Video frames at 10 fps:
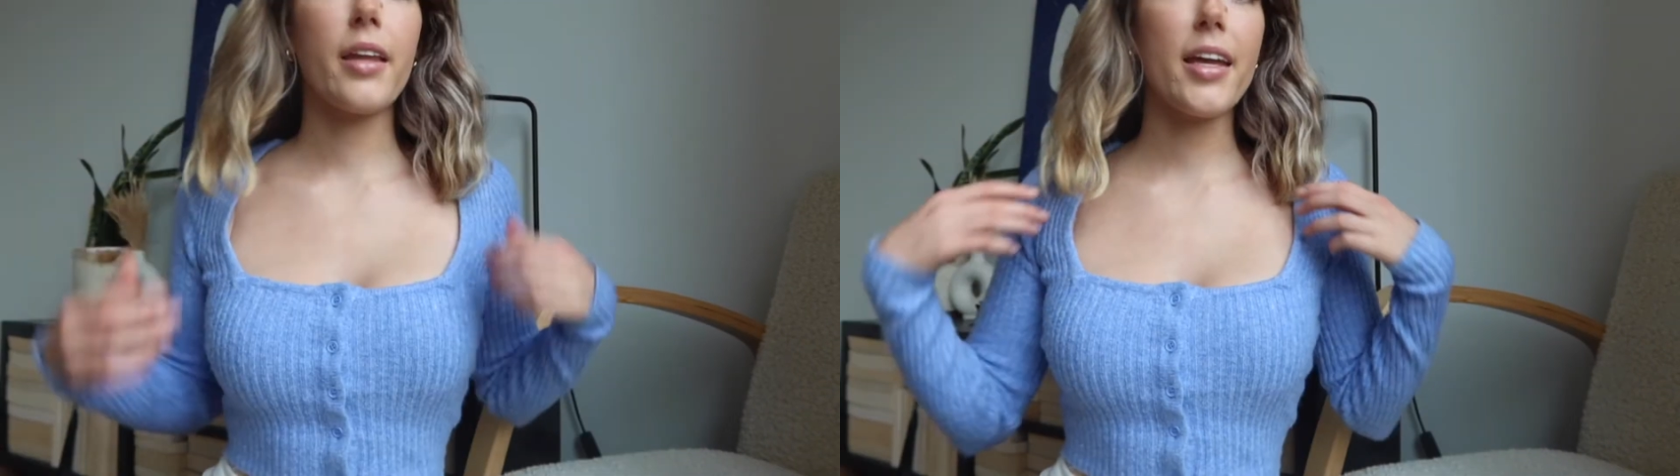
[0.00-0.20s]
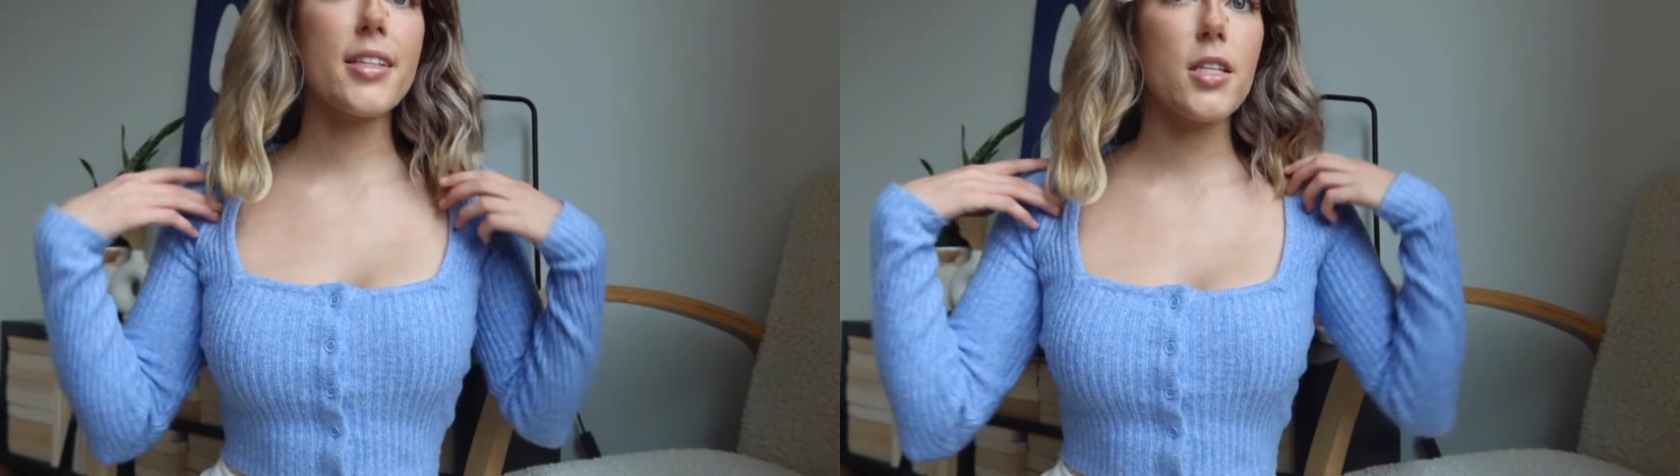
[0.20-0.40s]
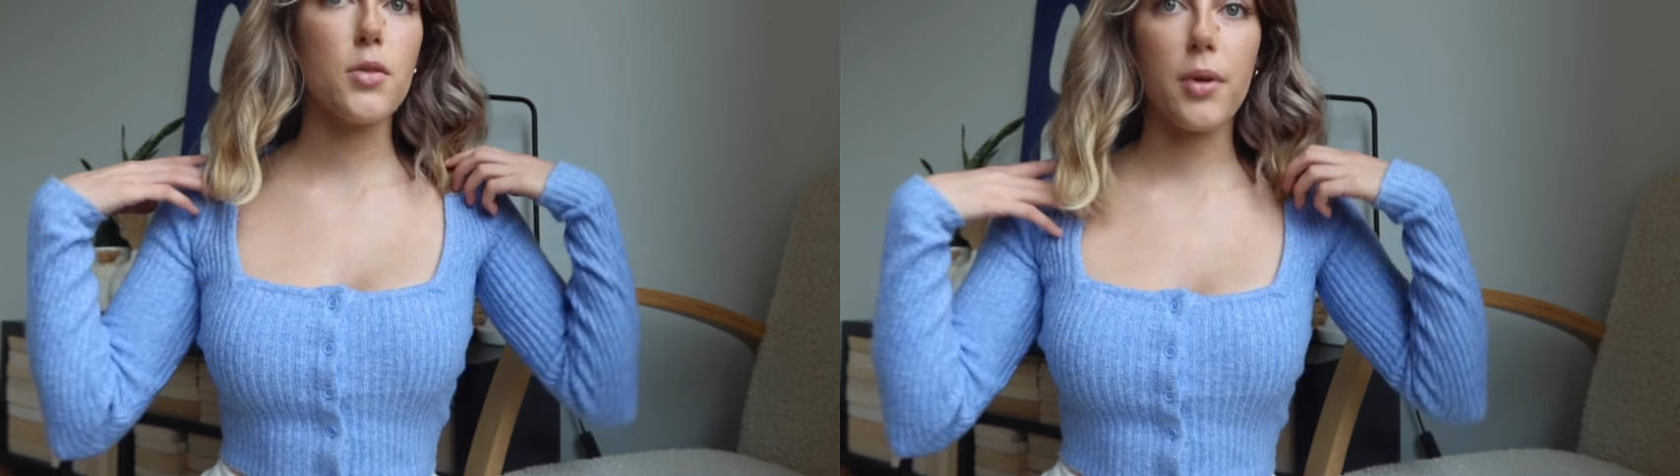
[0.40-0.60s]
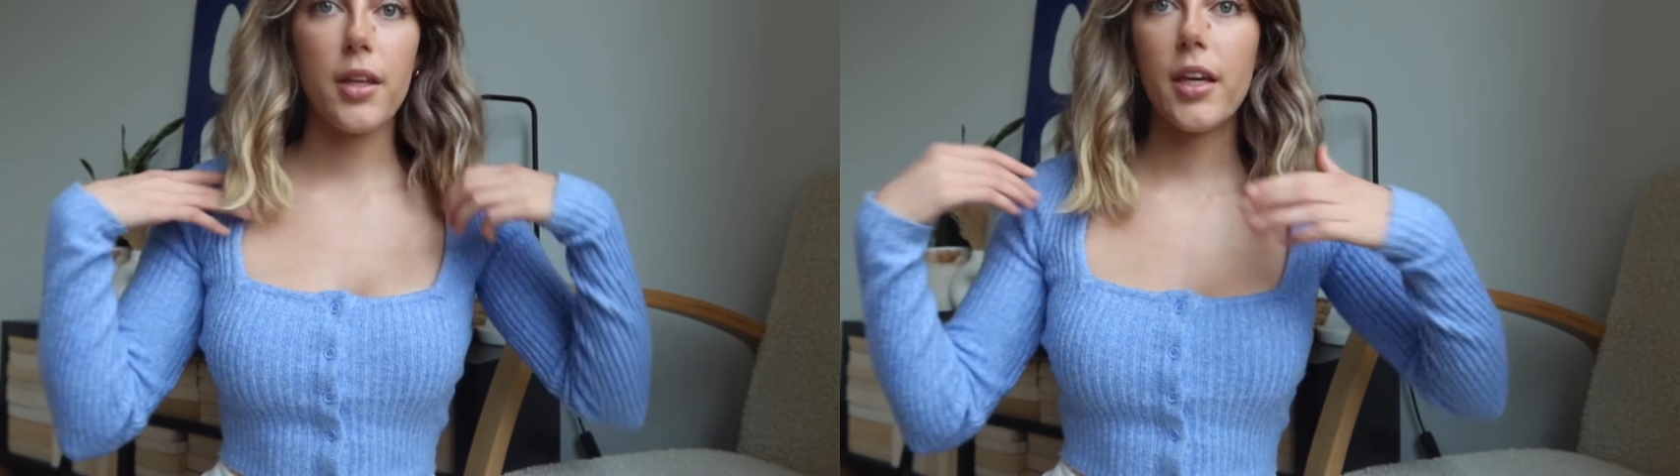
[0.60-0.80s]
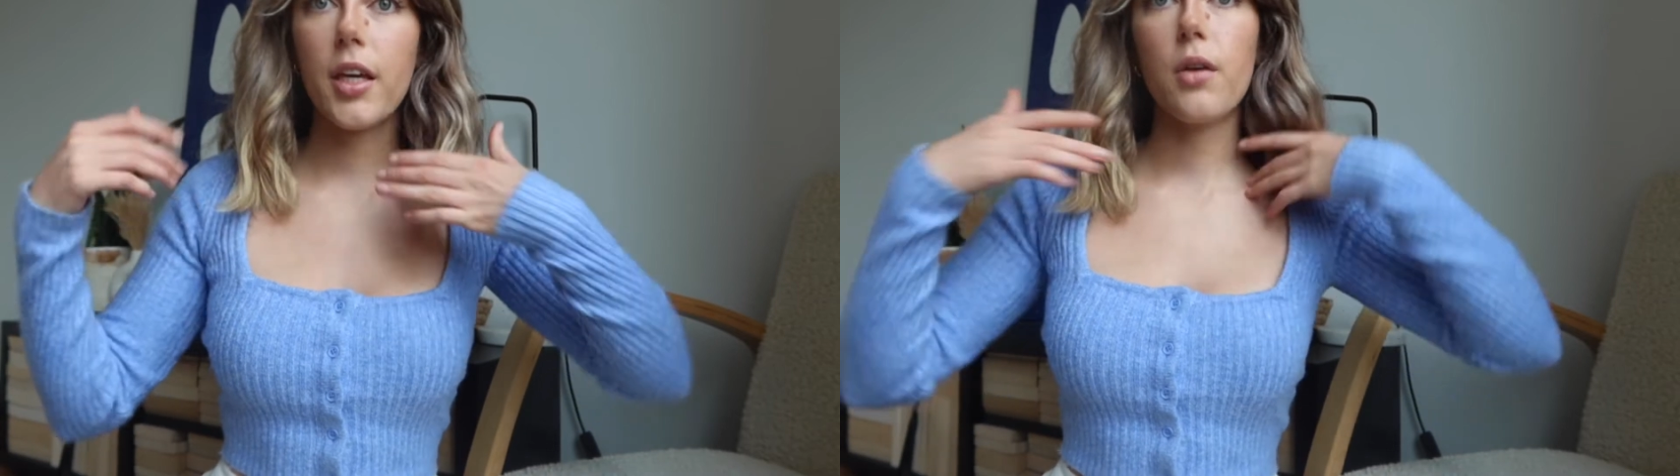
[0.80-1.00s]

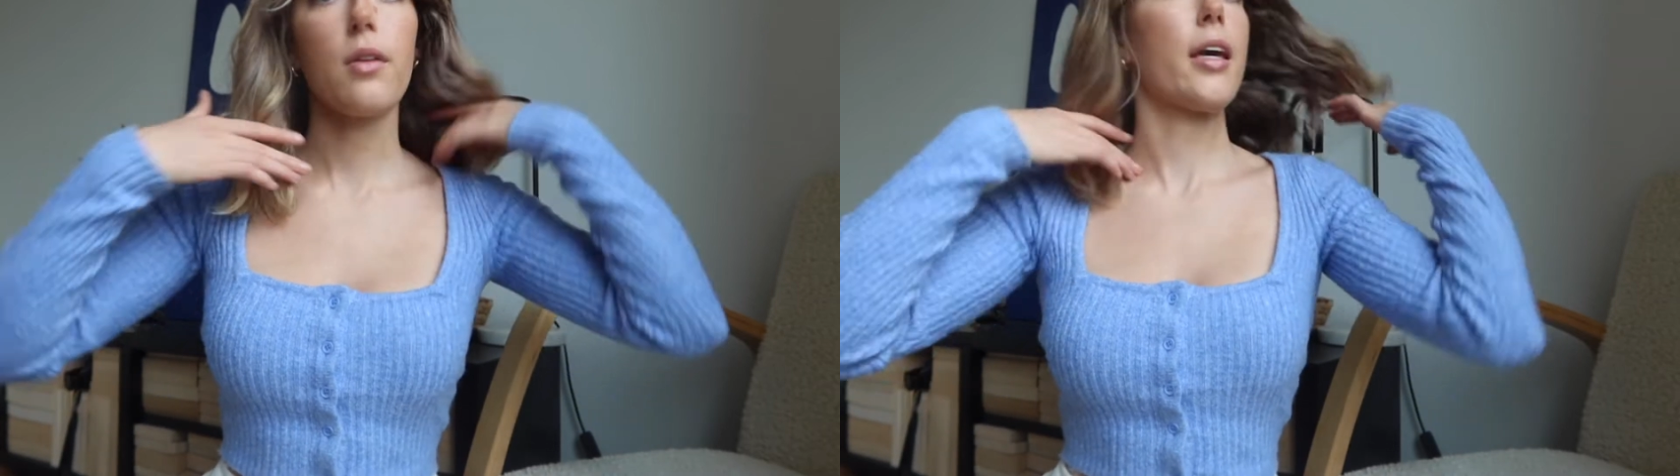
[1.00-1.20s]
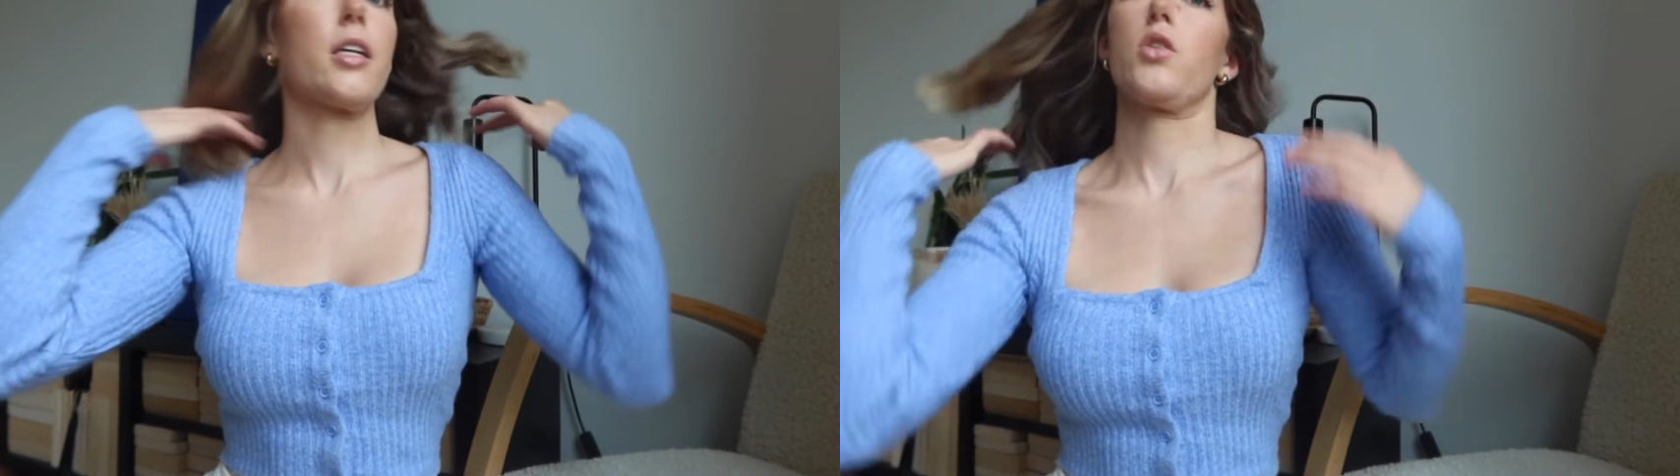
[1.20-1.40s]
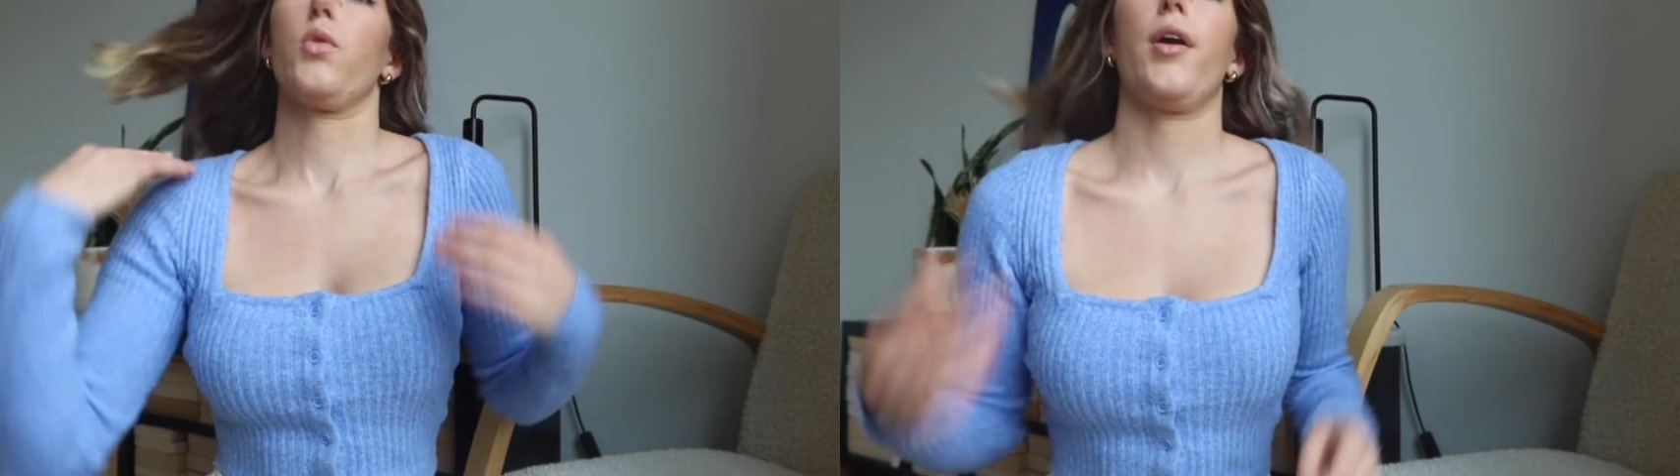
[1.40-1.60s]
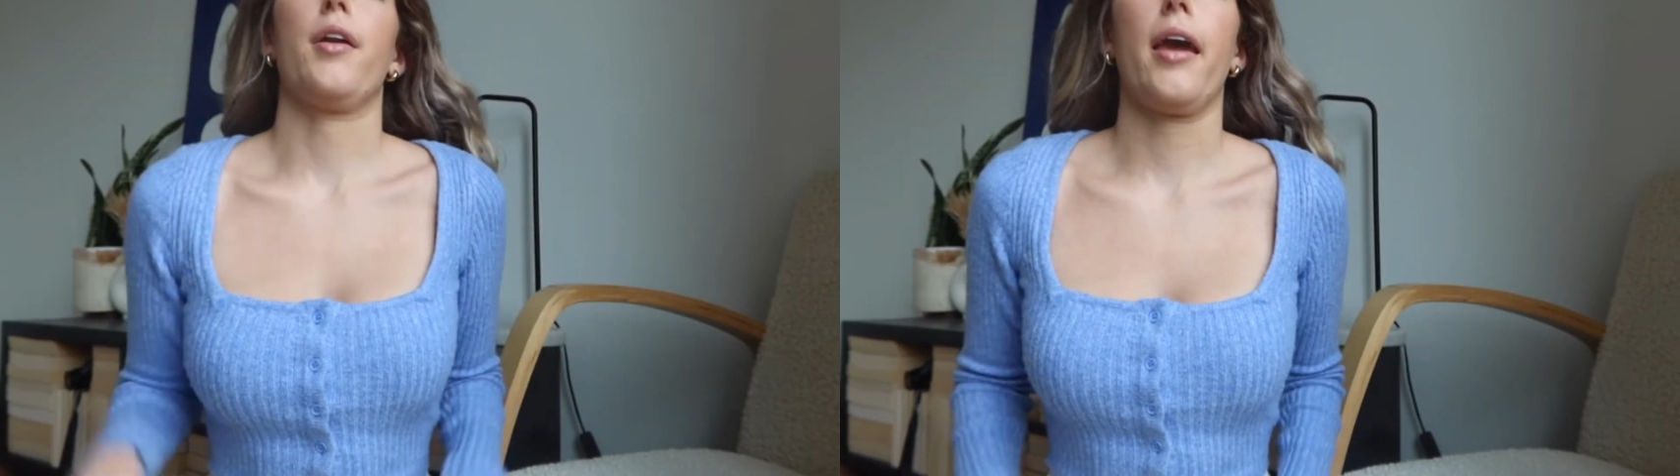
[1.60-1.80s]
like square